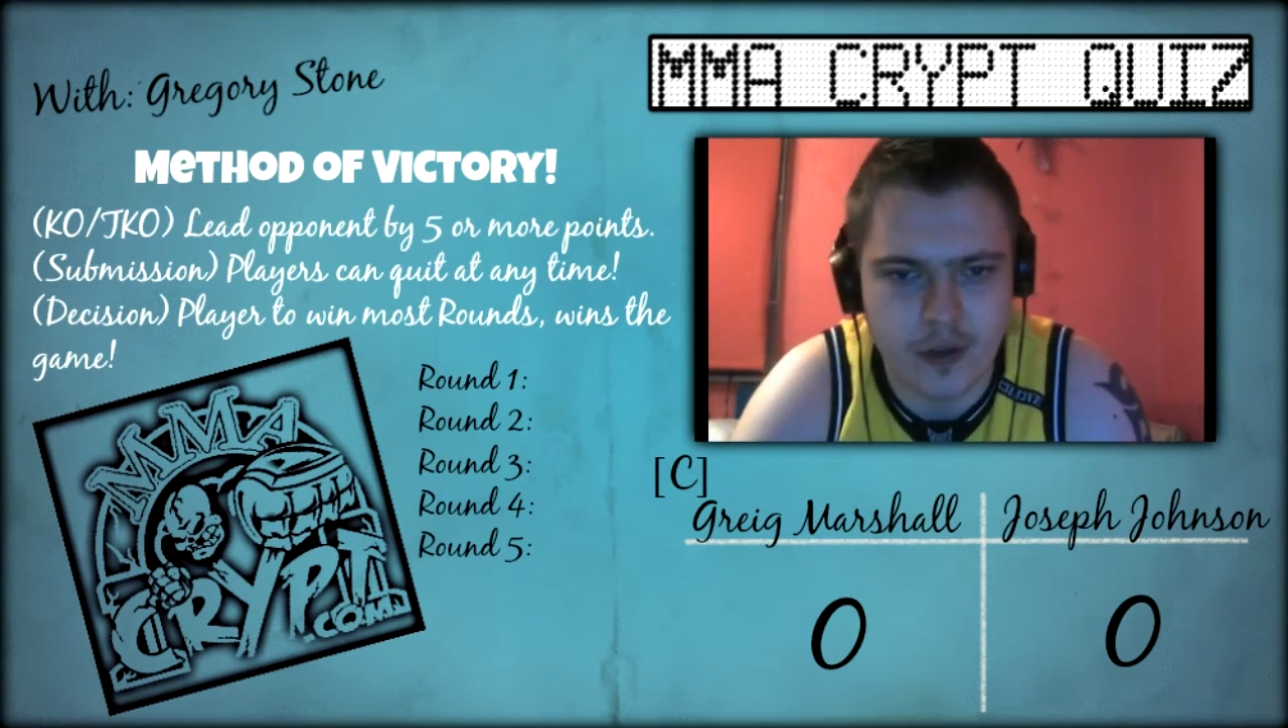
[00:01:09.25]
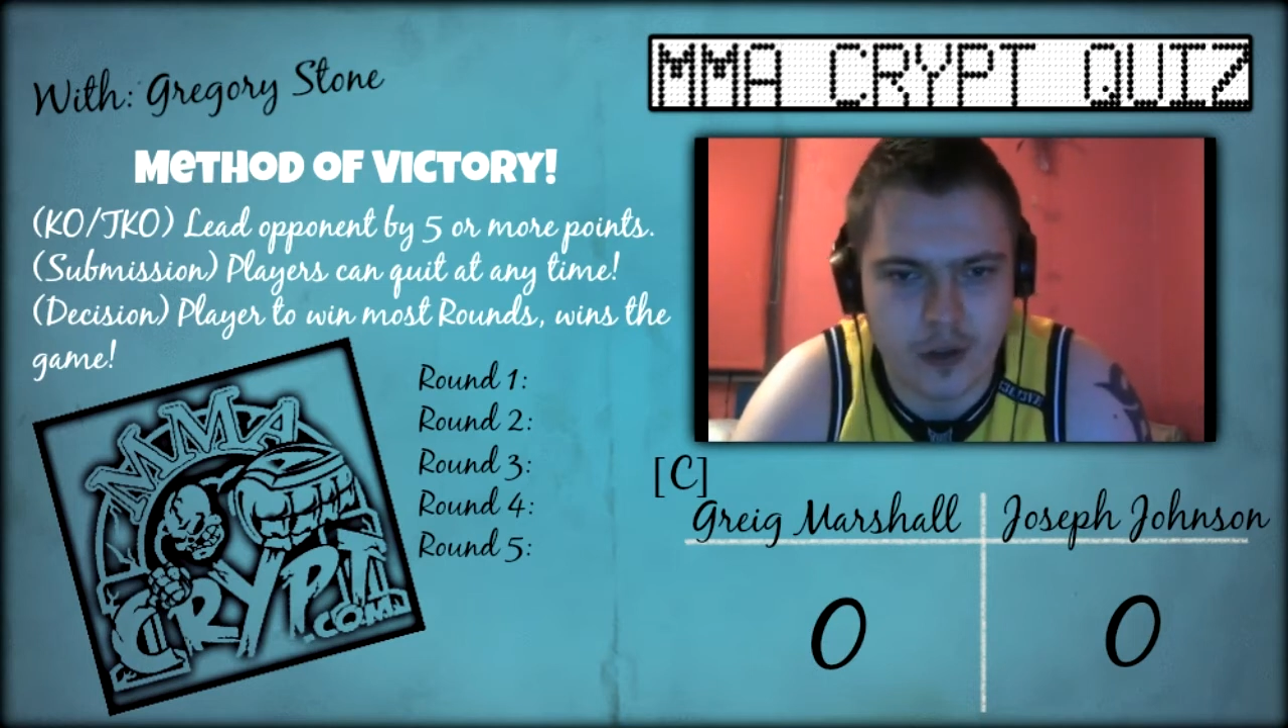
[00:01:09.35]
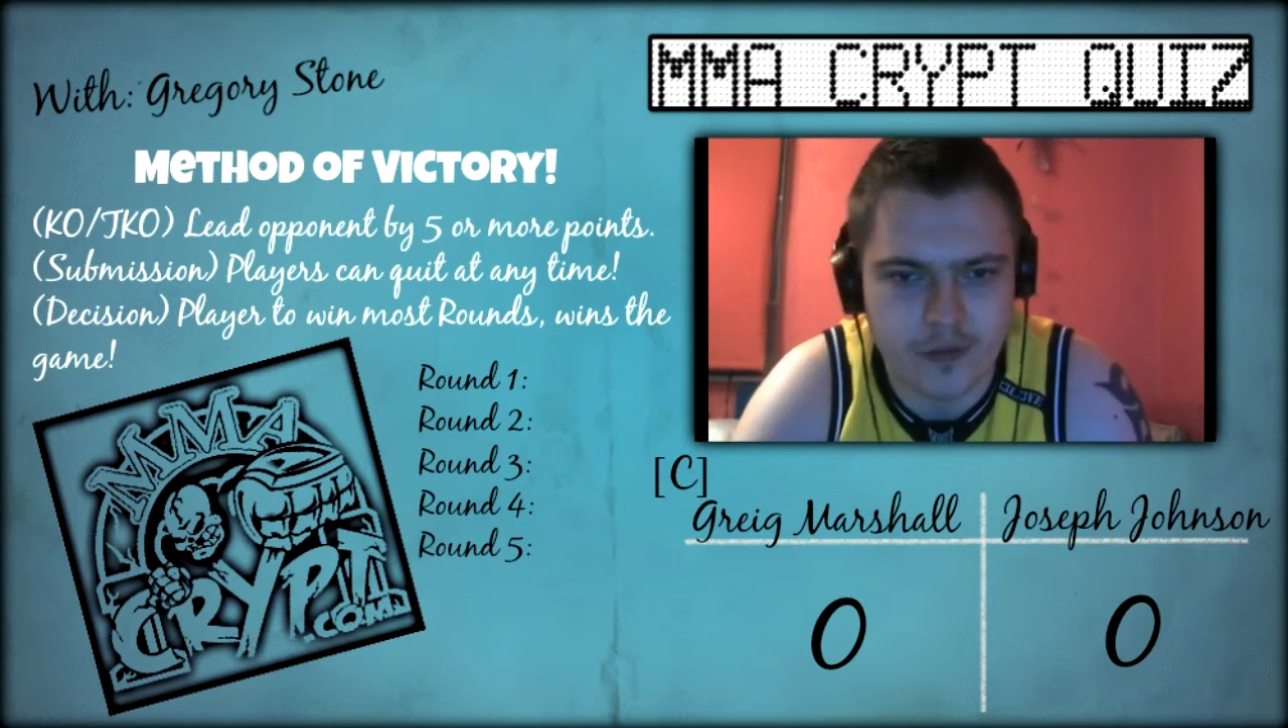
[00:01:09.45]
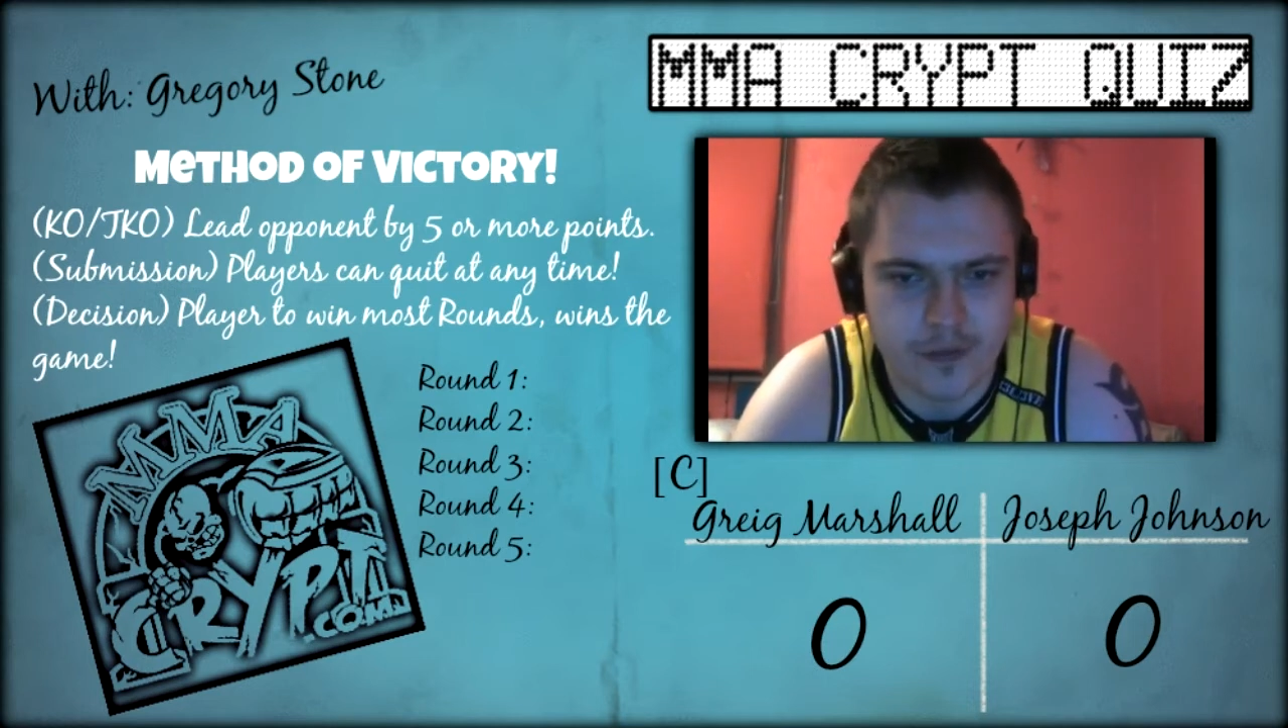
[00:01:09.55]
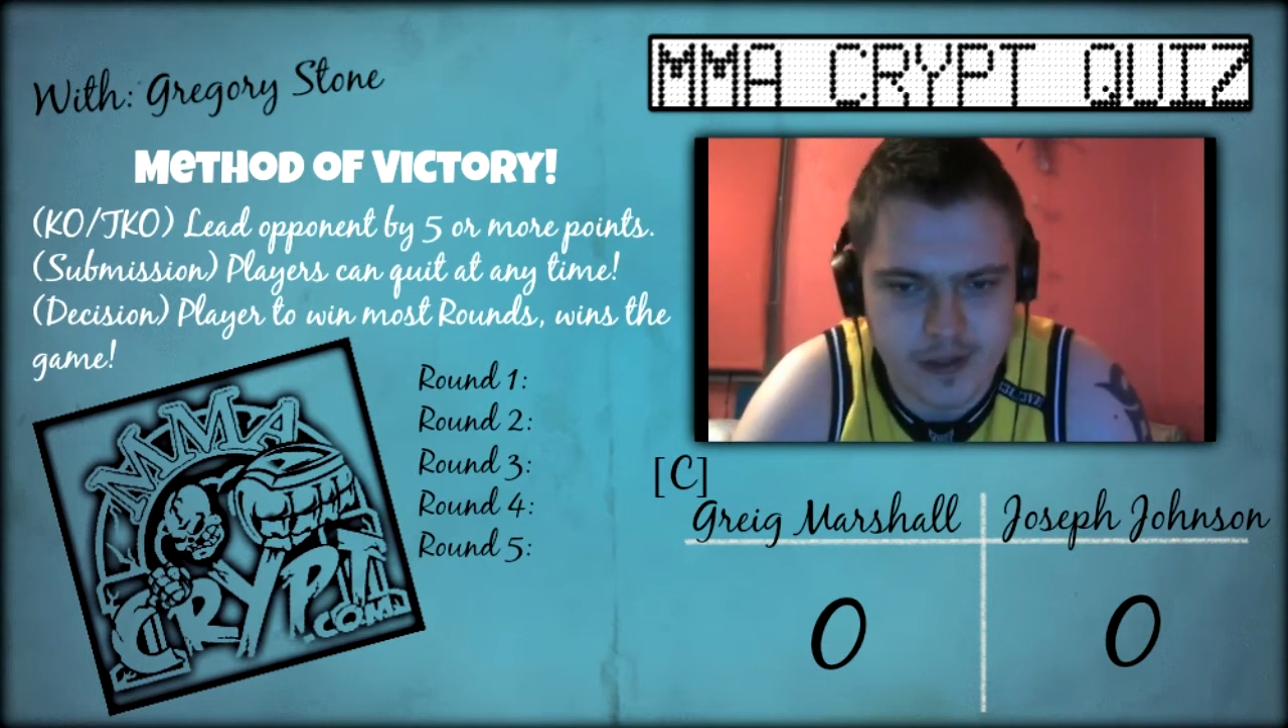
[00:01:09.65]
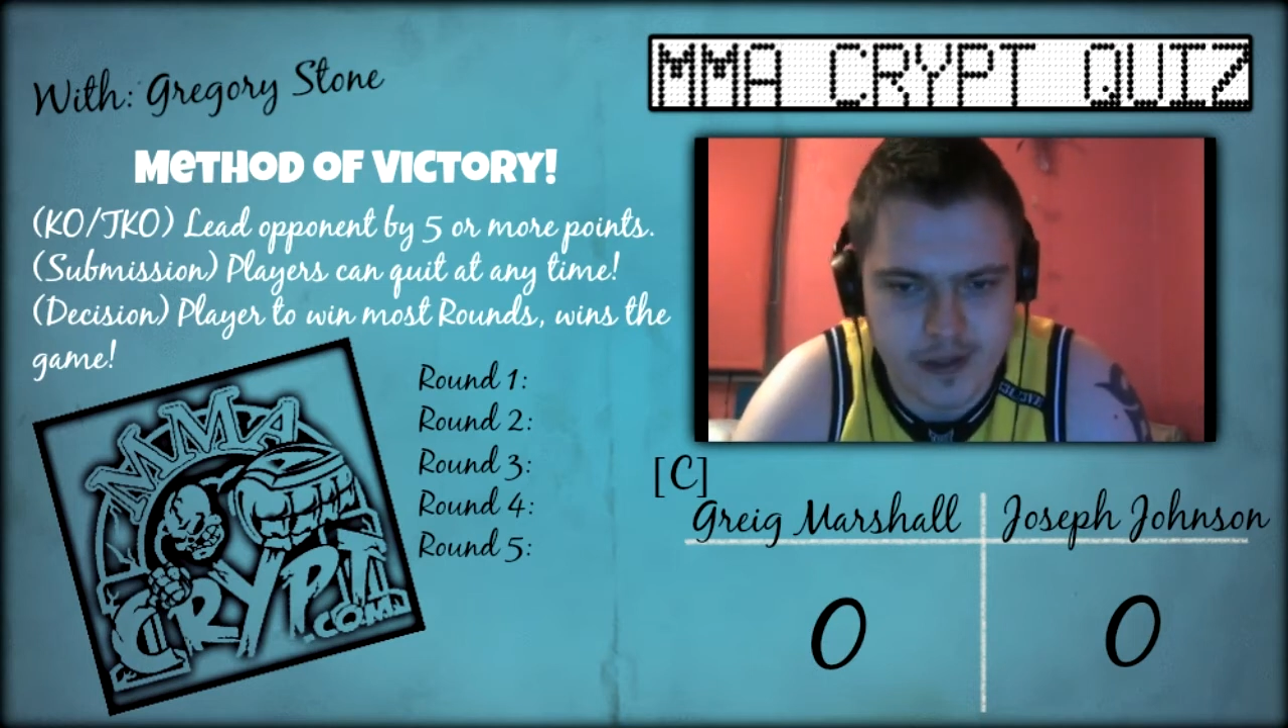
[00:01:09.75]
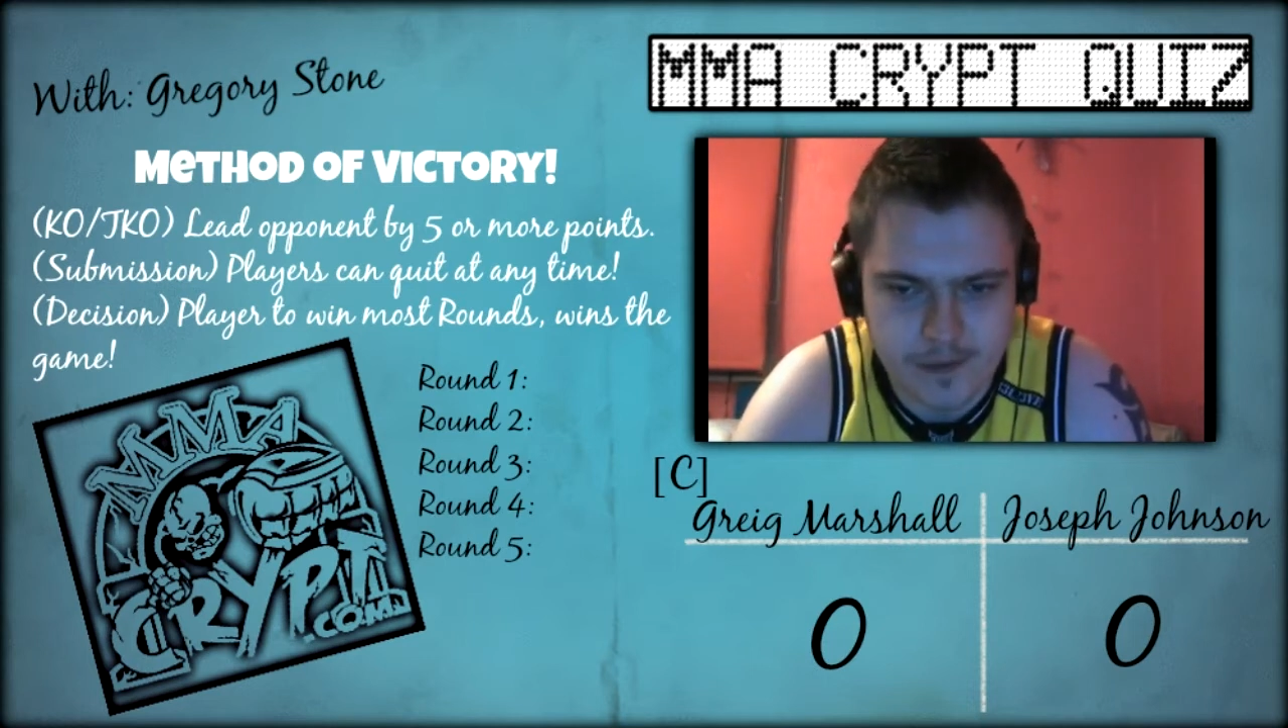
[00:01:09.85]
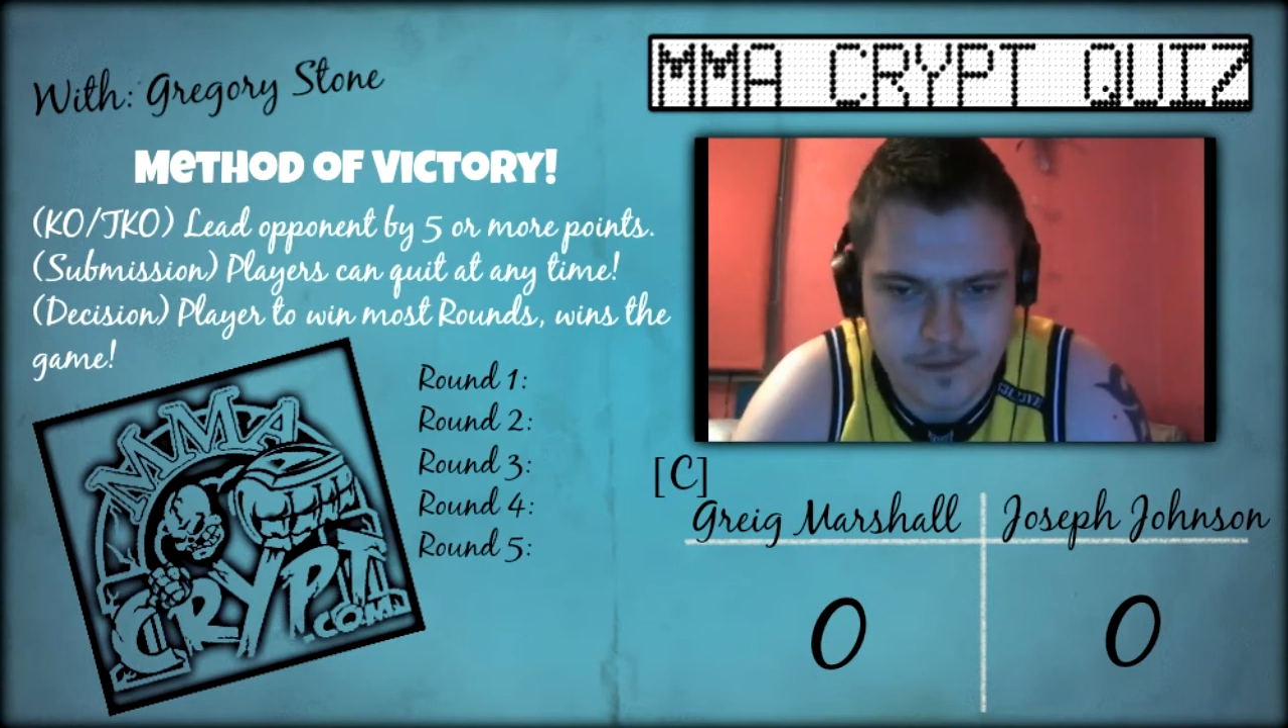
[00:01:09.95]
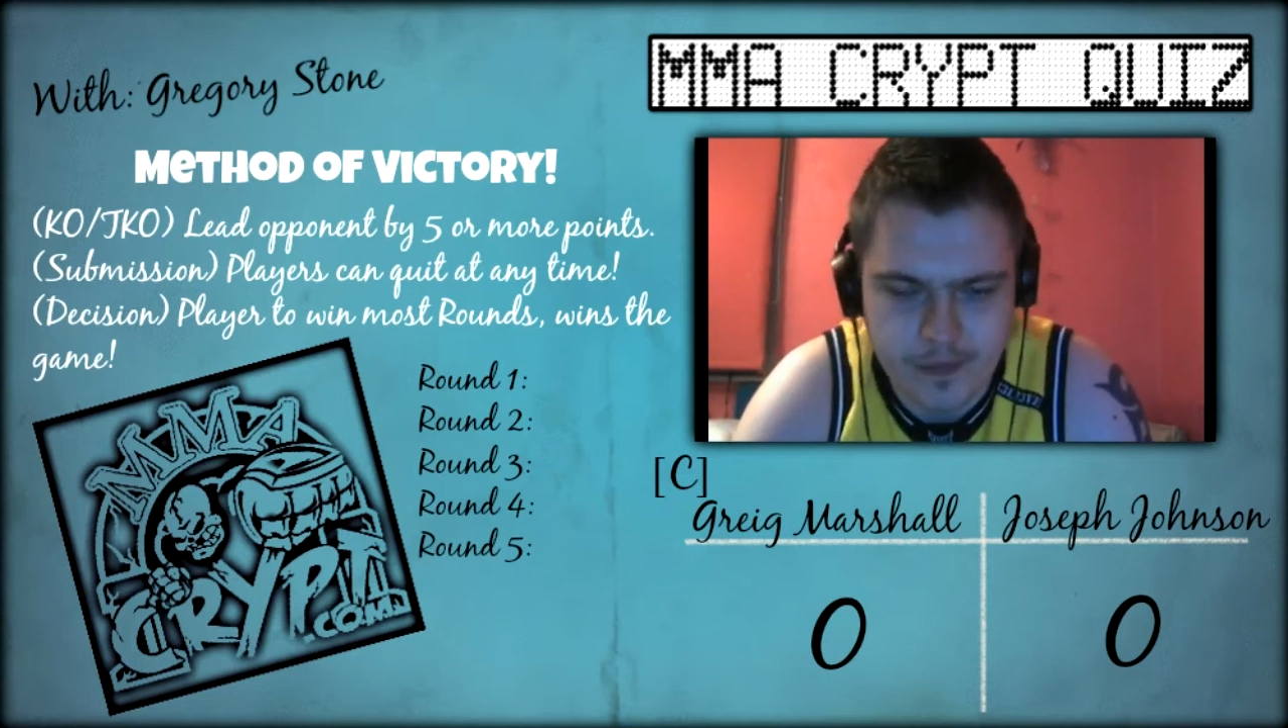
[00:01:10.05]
goes first.